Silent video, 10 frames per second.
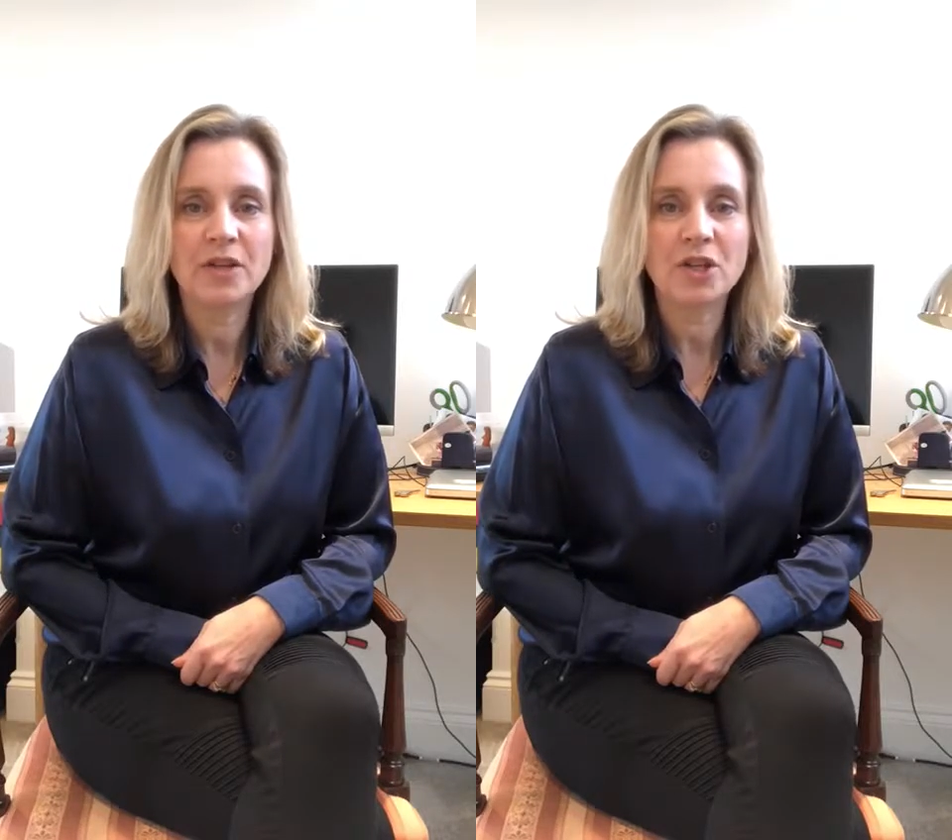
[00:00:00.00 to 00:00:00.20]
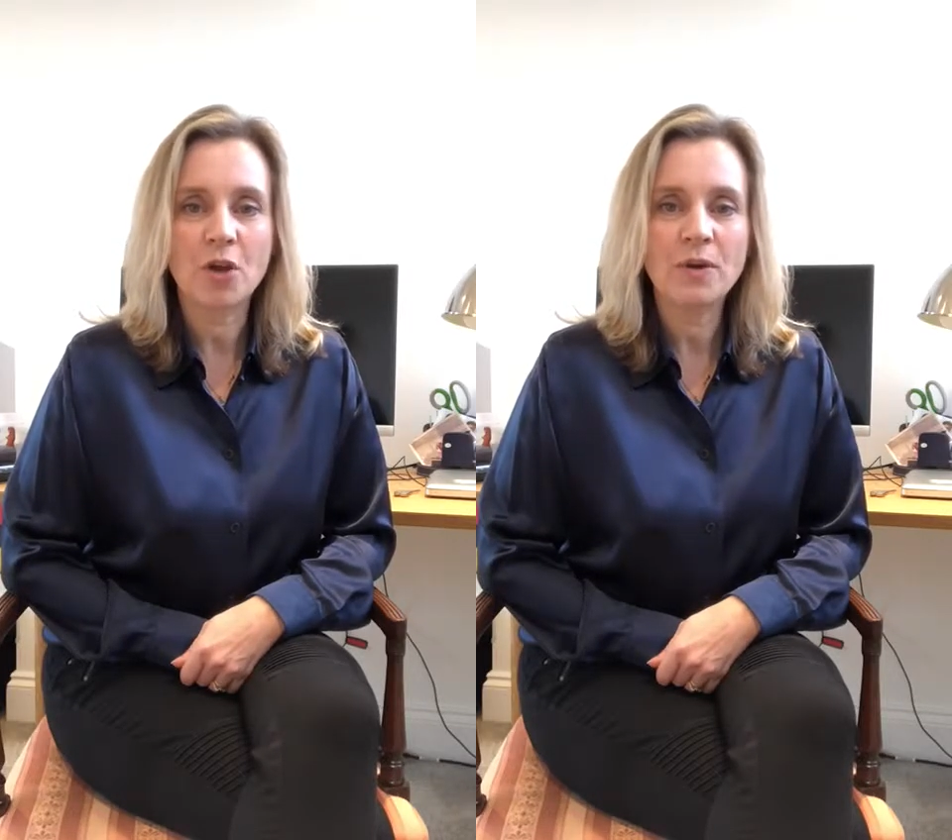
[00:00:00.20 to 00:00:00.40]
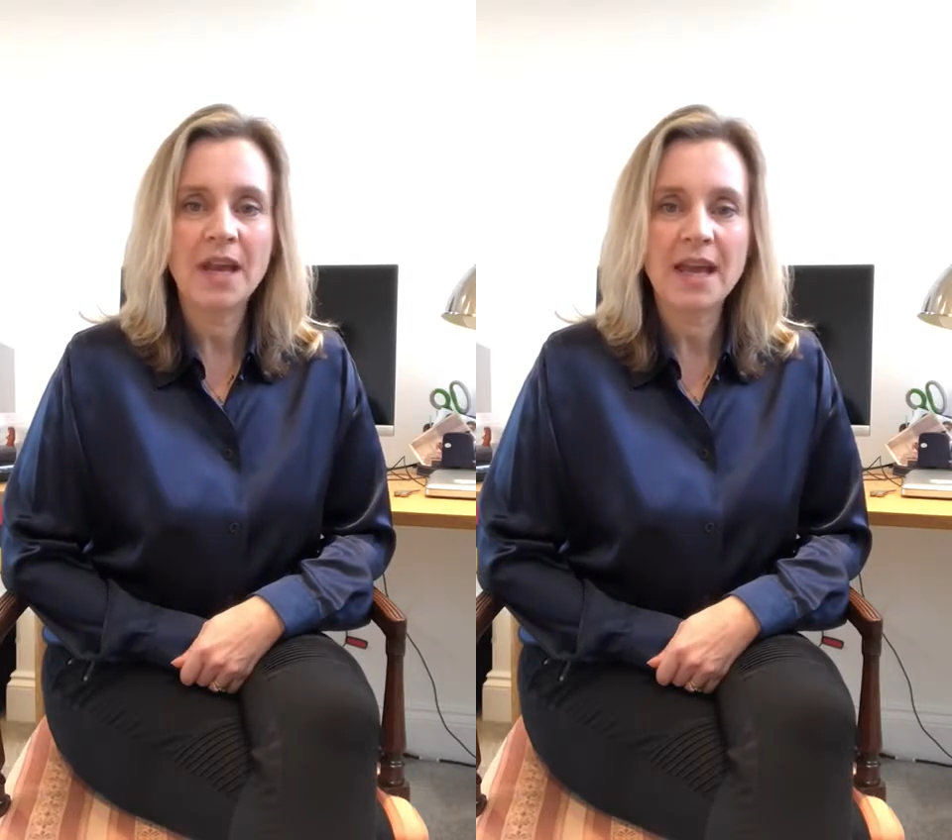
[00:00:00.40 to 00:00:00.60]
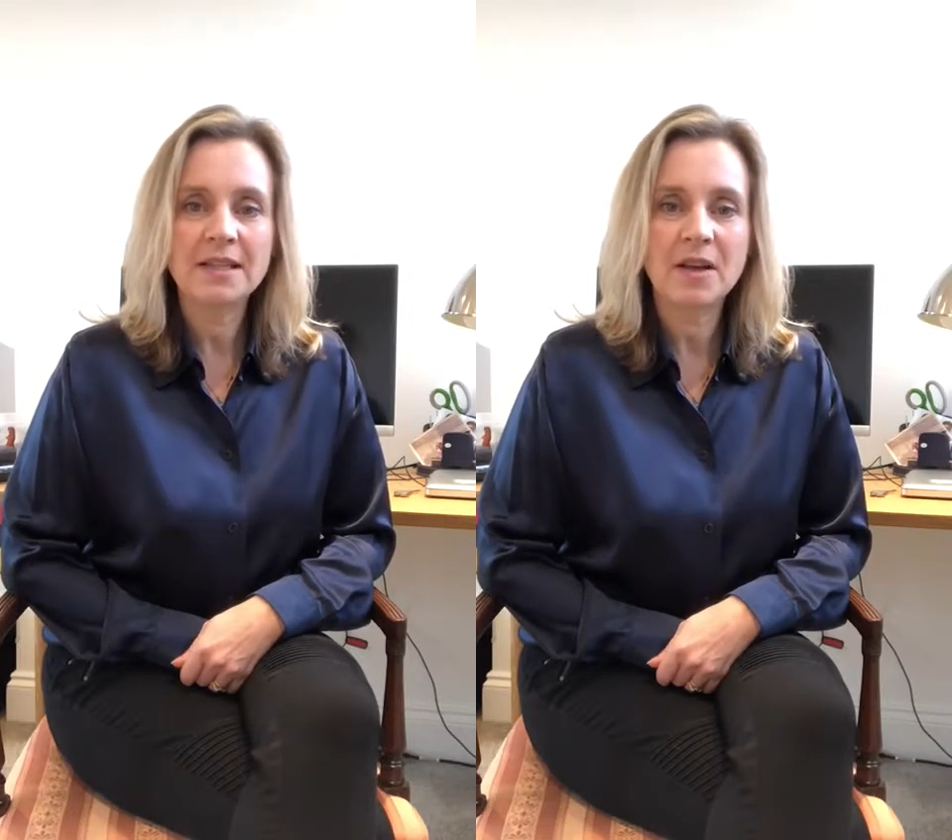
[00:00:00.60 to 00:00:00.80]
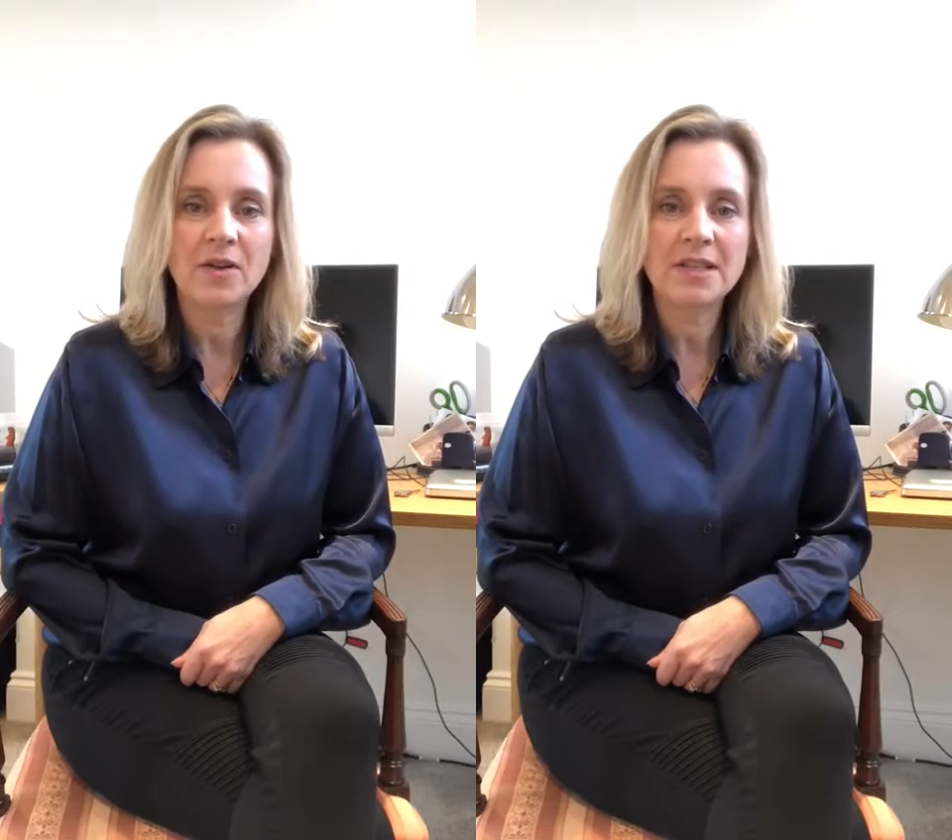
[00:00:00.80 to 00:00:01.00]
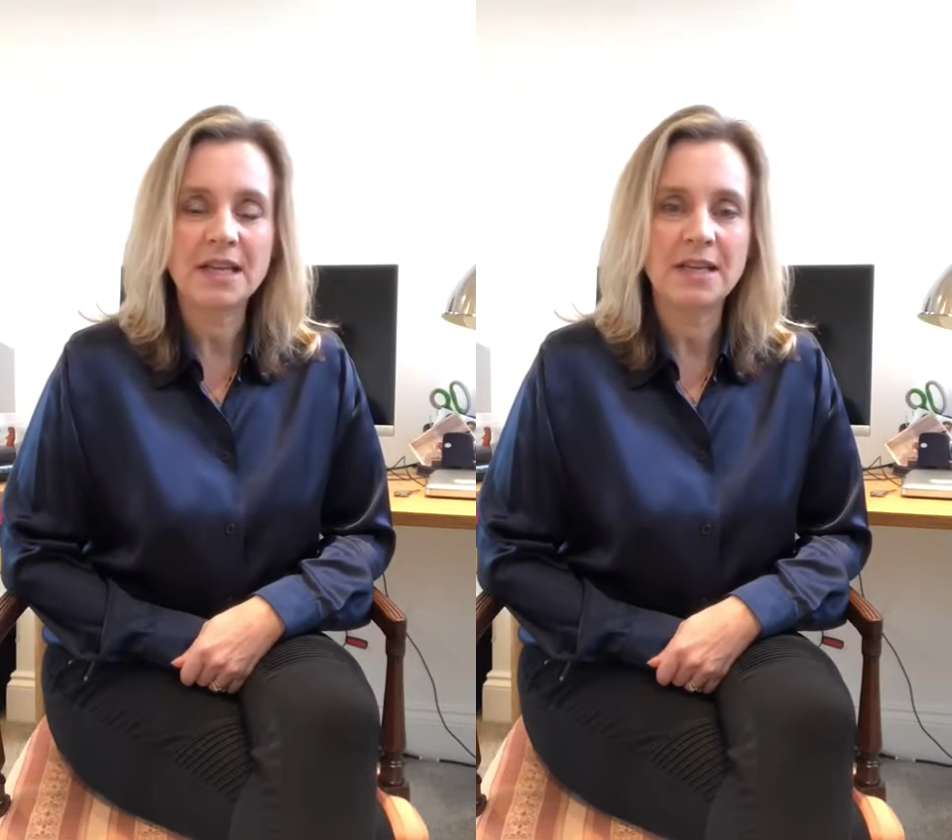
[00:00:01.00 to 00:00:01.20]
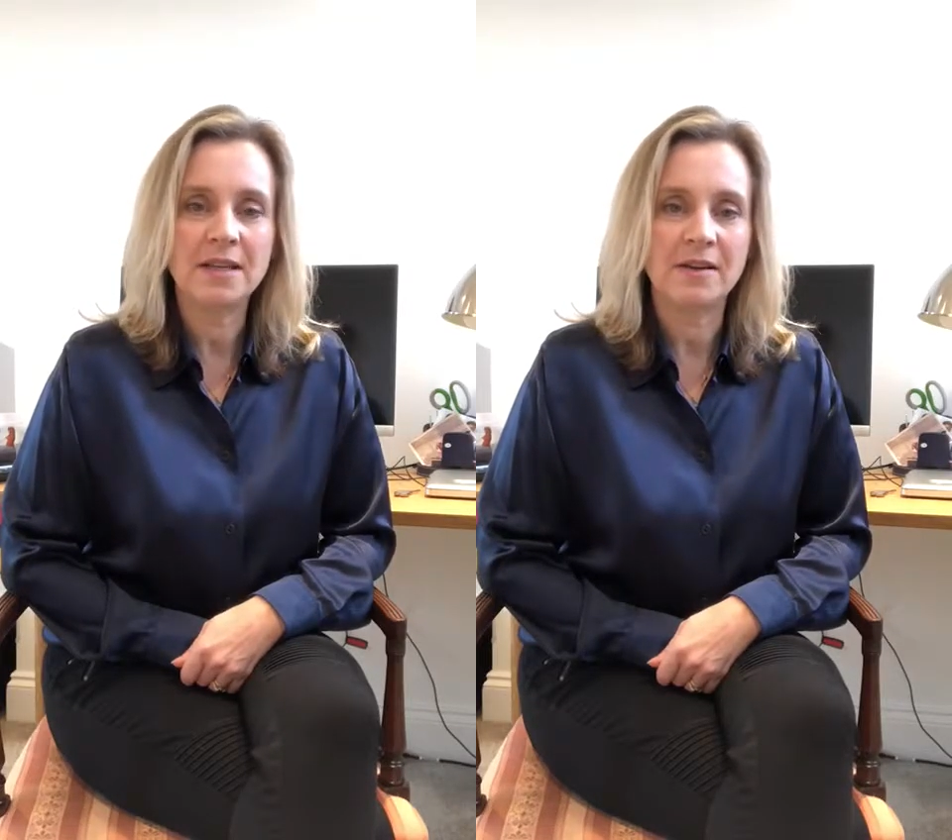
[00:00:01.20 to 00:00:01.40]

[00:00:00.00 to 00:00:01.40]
That only SRT